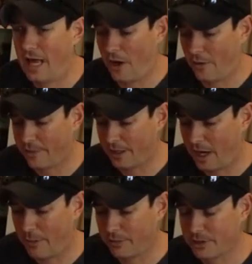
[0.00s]
that help me
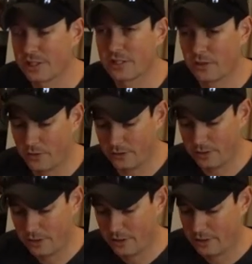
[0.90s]
accomplish these goals.